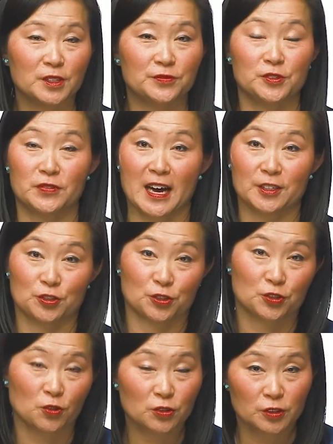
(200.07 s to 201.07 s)
If you've had your
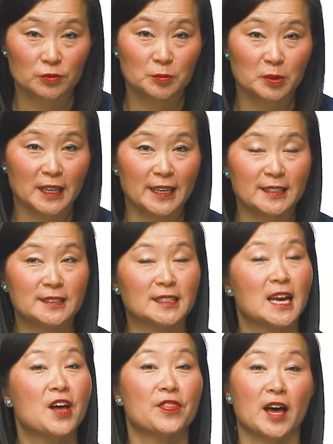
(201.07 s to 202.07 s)
shoulder replaced,
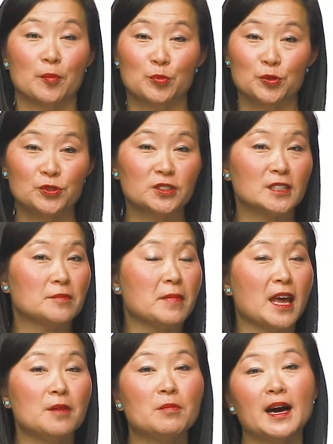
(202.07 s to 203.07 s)
that bruising
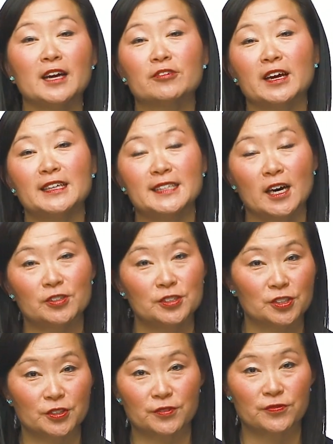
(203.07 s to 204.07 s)
may migrate down
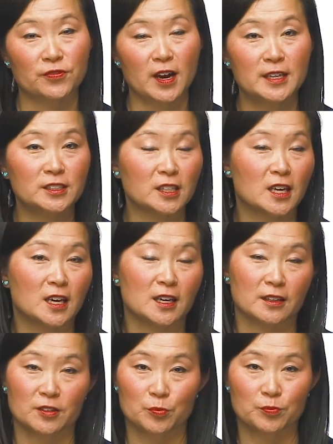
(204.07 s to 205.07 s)
into the front
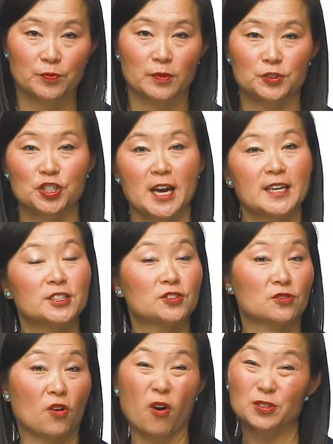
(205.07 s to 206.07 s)
and the chest
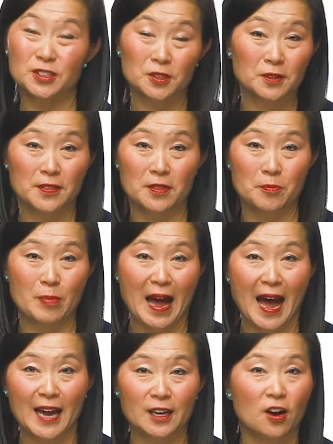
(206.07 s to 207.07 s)
or also in the
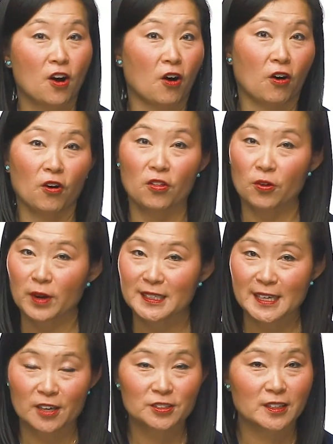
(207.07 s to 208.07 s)
back, all the way
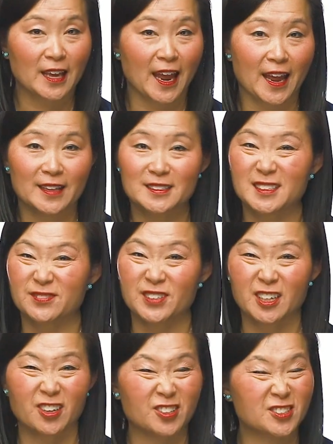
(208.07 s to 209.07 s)
down to the hands, the
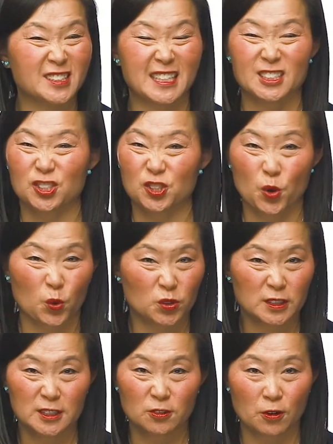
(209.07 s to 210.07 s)
fingers. That's
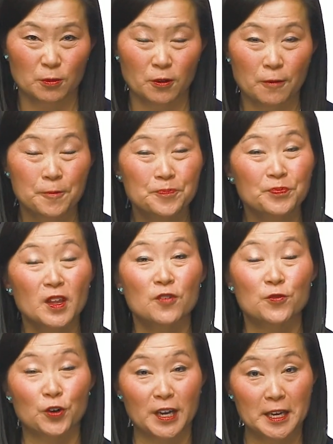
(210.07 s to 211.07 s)
totally normal.
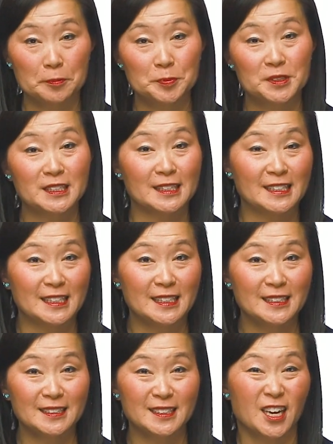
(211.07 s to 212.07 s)
For hips and
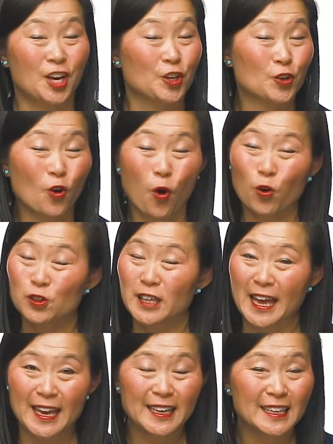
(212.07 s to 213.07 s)
knees, your whole
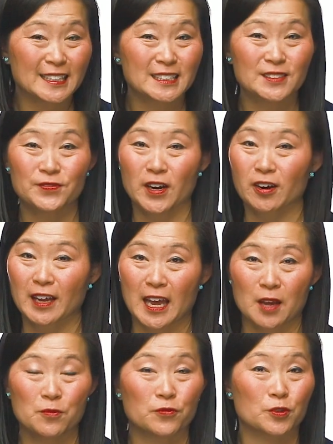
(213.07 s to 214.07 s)
leg is fair
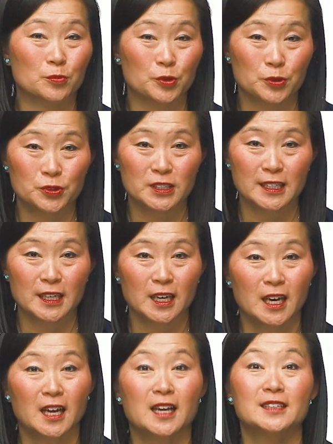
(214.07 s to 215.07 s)
game for bruising.
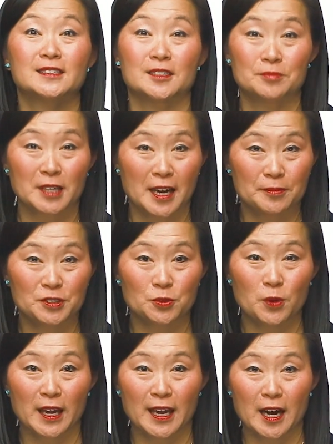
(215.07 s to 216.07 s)
Sometimes you
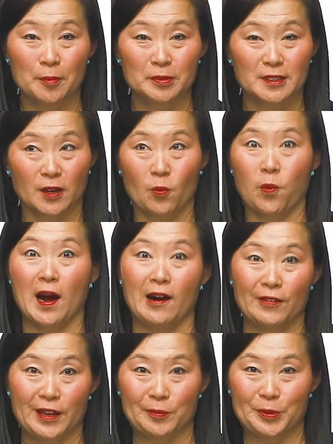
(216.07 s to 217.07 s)
wake up and like,
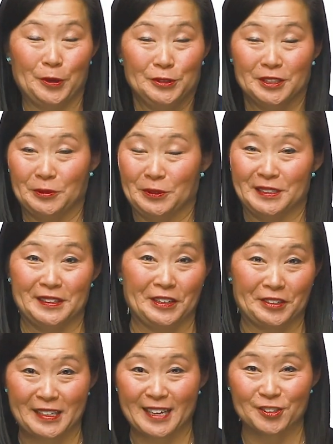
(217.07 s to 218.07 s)
wow, that bruising wasn't
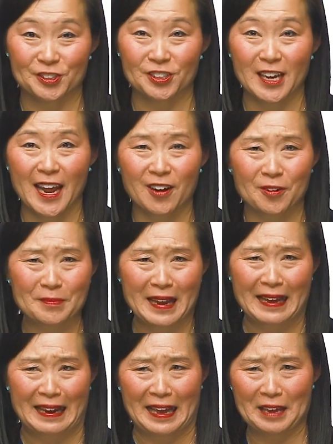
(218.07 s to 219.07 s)
there yesterday, or
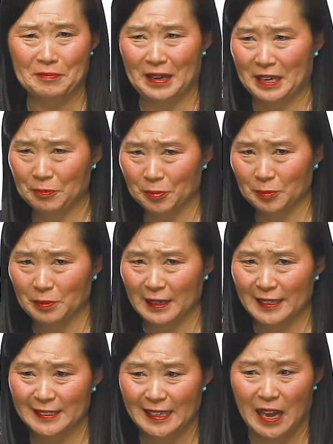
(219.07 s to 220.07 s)
man, I had my hip
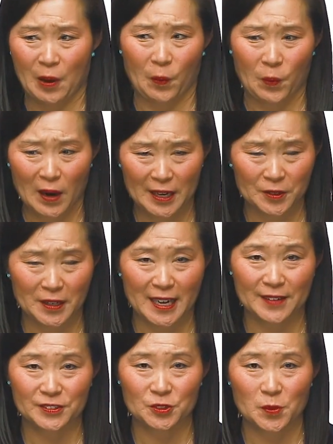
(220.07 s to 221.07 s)
replaced. Why do I
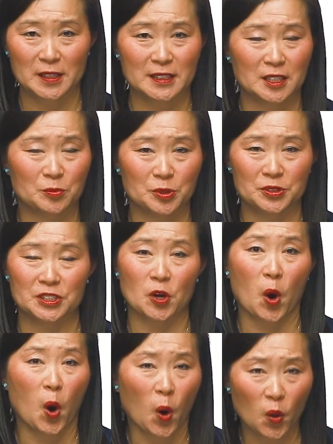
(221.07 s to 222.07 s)
have swelling and bruising
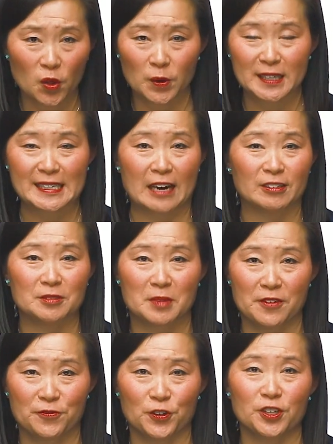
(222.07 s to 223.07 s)
all the way down in
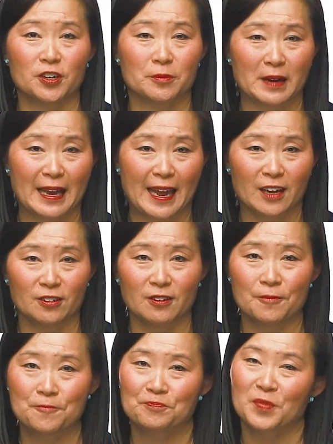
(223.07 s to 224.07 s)
my foot or my
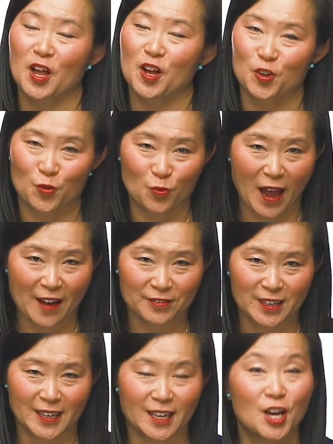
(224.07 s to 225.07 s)
ankle?
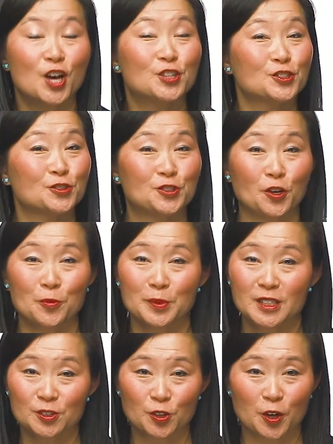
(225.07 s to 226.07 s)
Gravity. So don't
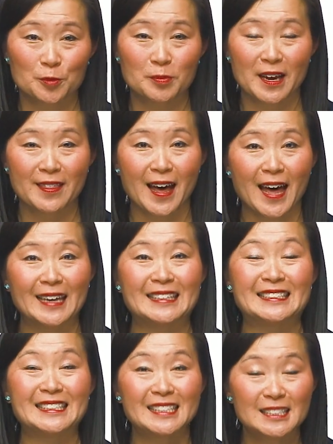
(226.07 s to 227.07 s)
be alarmed by that.
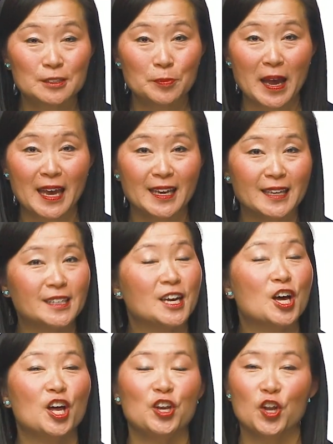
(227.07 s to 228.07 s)
Anticipate it.
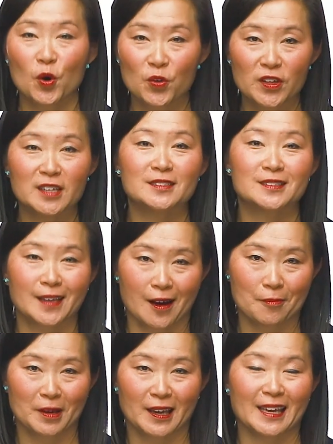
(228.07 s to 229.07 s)
Know that it's
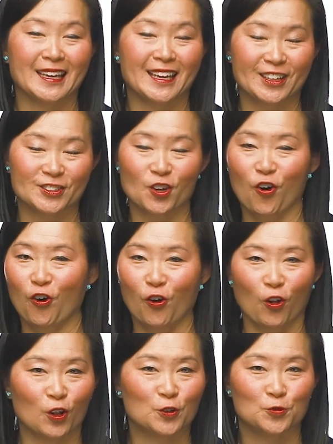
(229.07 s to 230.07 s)
coming. It is
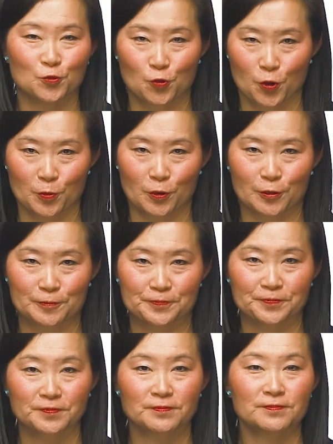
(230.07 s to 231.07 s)
all normal.
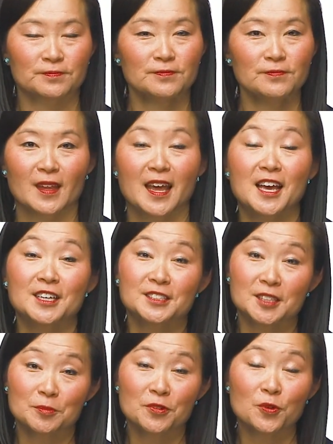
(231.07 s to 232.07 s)

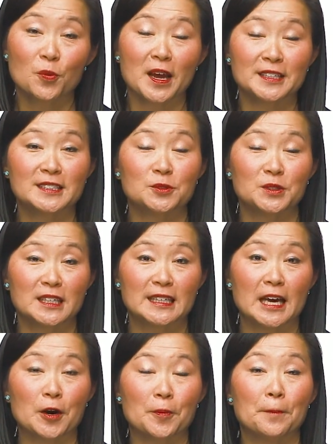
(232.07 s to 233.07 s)
Some of the ways that we
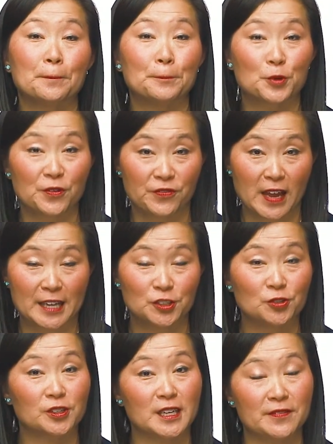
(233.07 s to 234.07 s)
can help
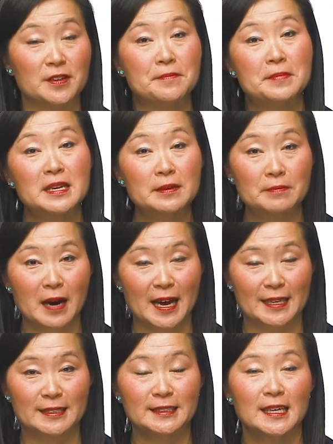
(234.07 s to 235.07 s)
prevent or even
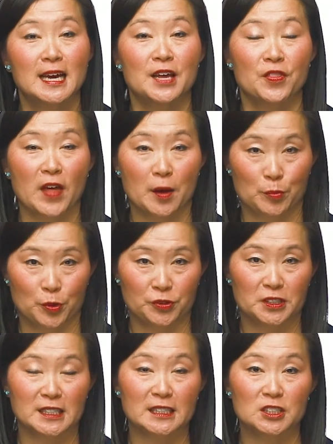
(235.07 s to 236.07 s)
minimize that
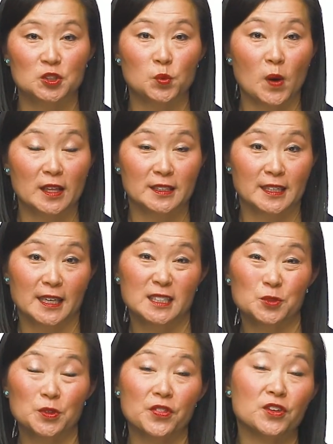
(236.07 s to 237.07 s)
bruising and swelling
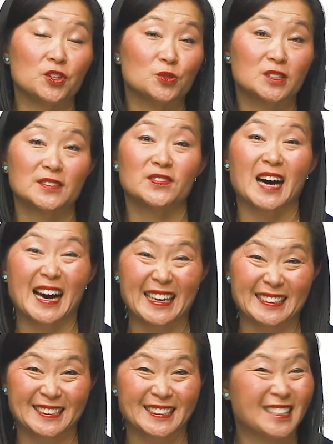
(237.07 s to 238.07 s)
is with the use of
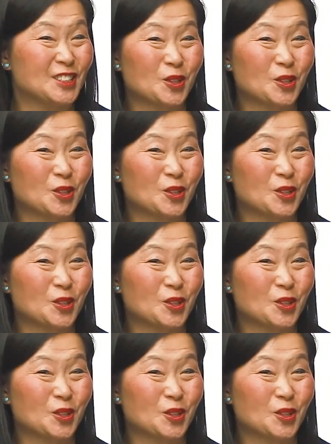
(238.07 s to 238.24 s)
ice.